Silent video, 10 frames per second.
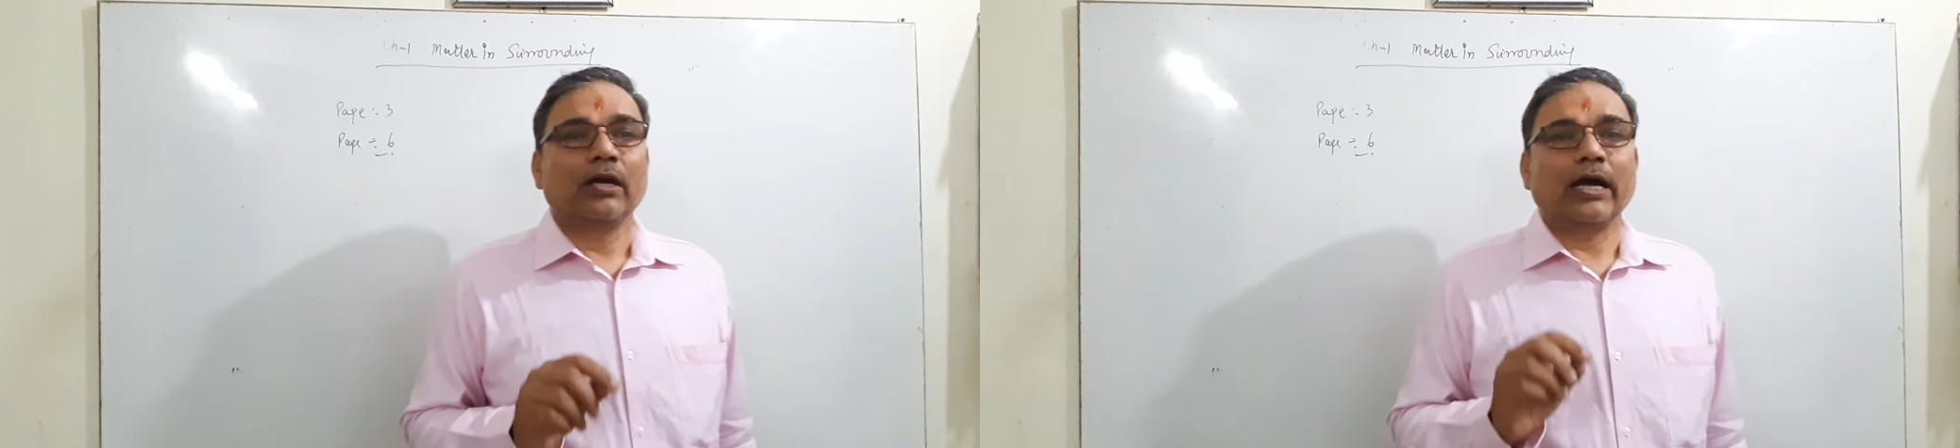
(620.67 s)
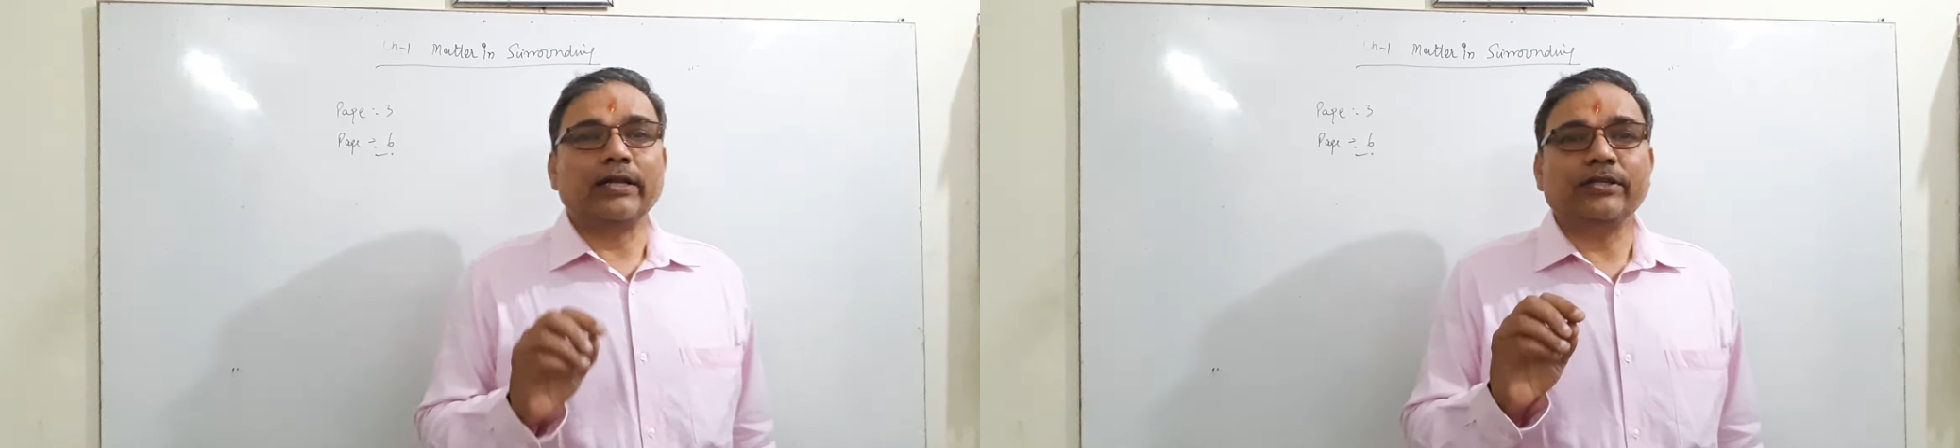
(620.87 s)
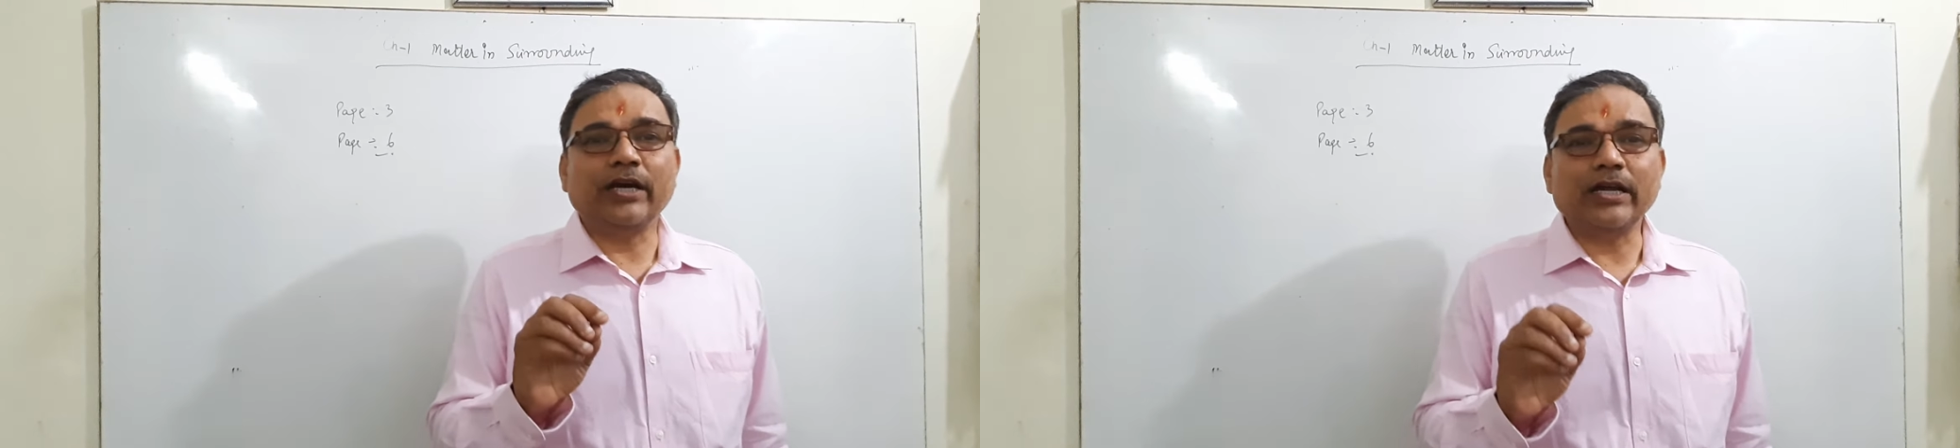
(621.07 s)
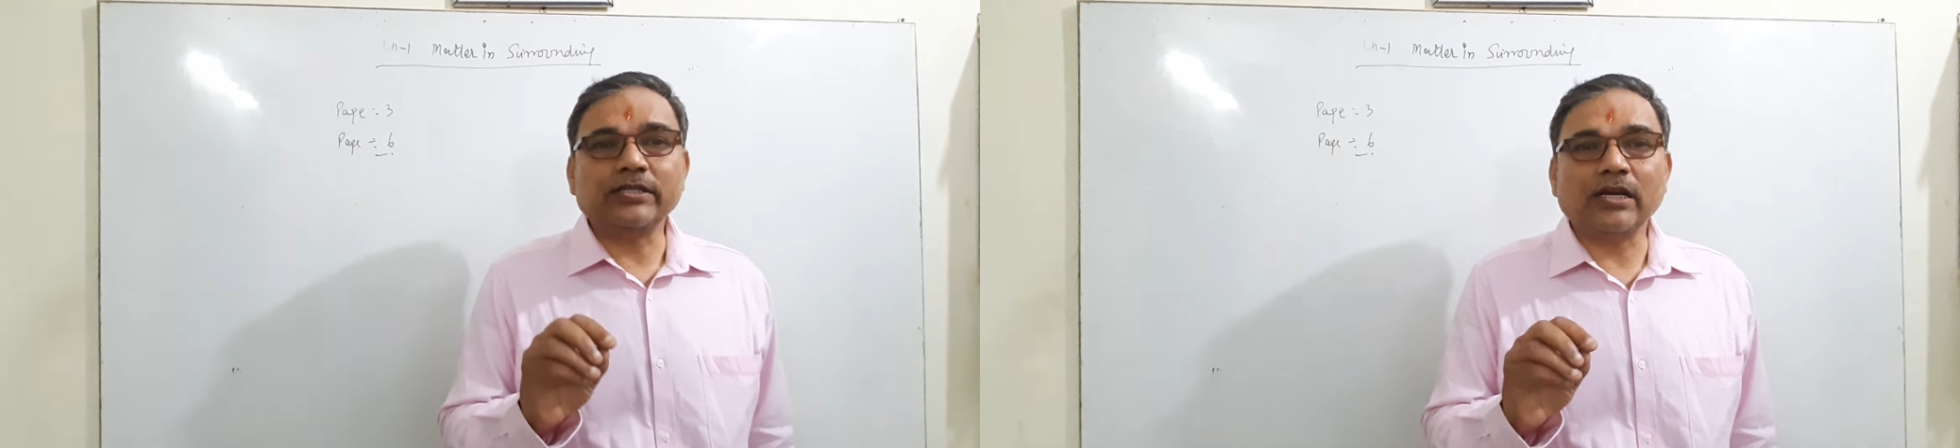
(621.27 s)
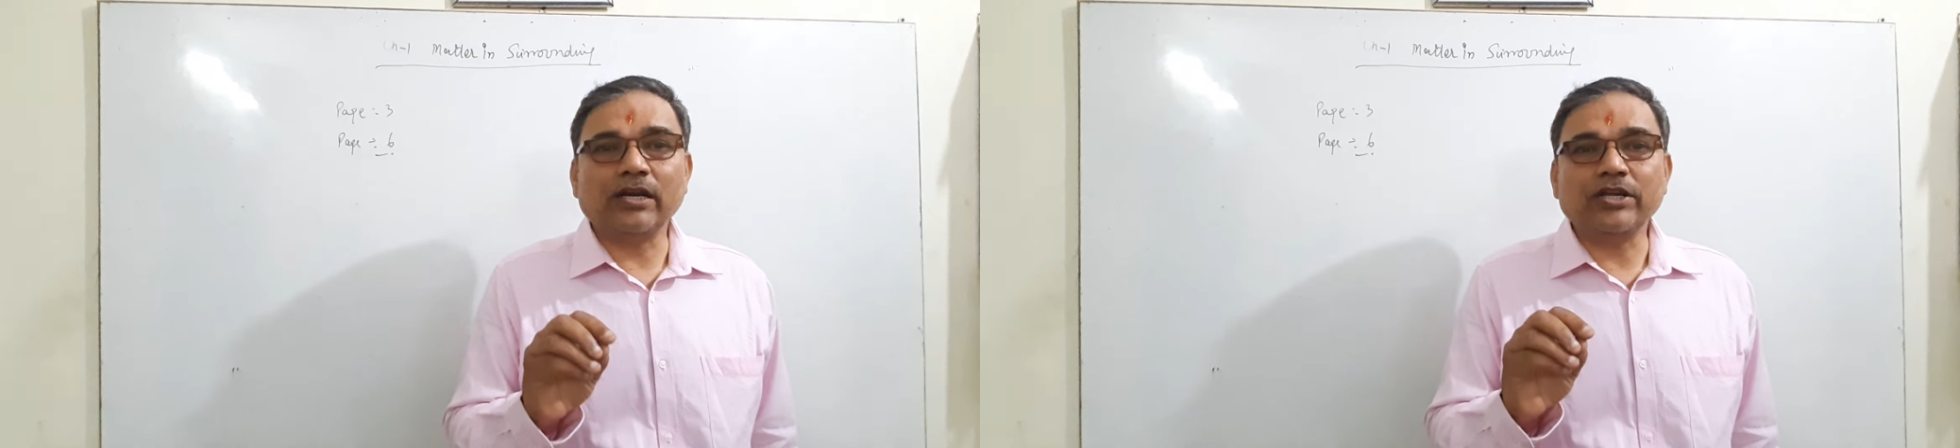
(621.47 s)
and there is
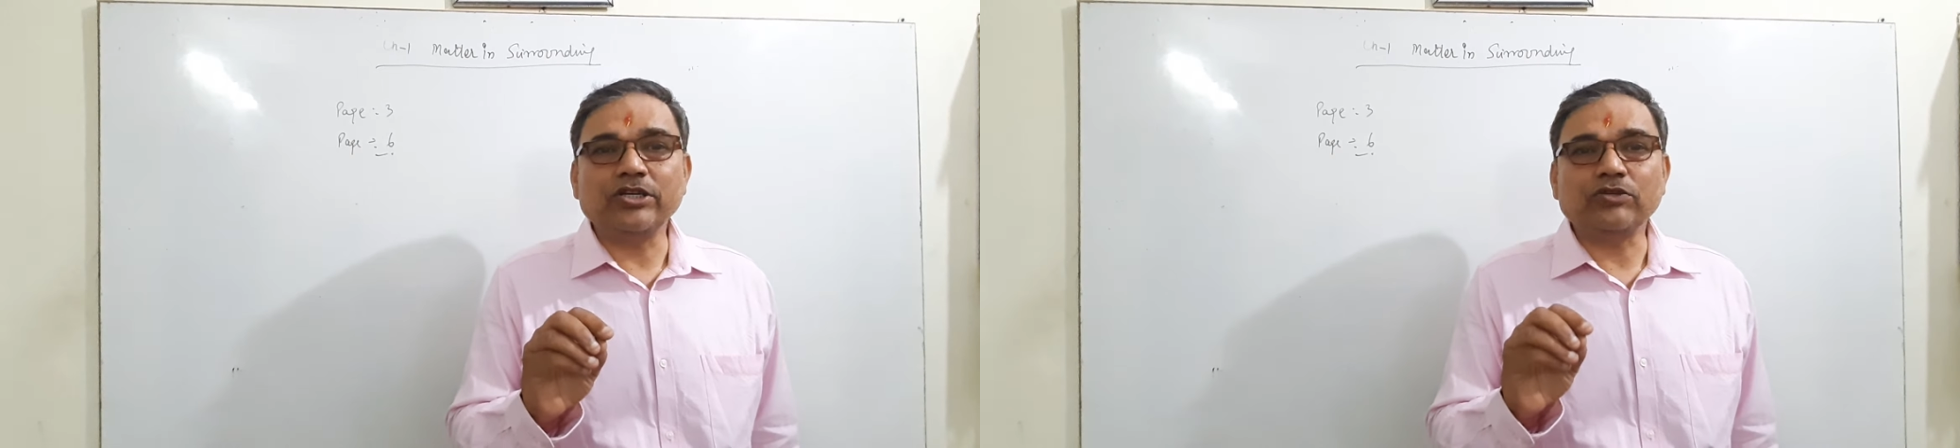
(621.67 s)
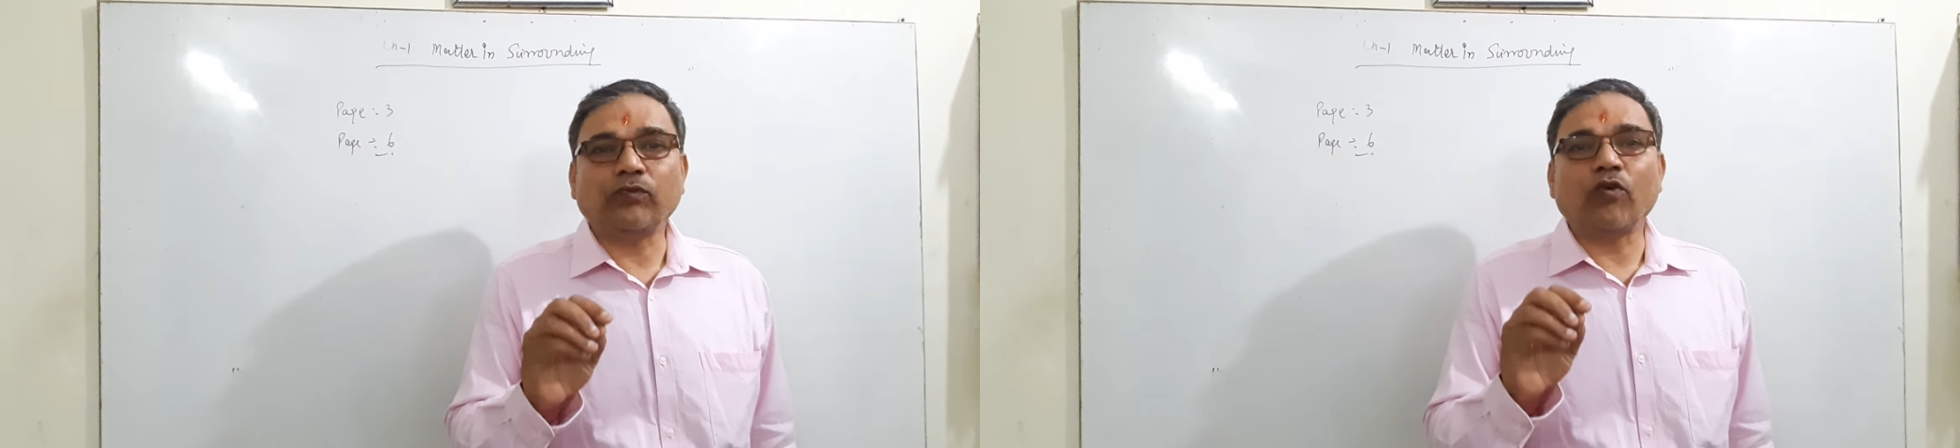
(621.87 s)
a least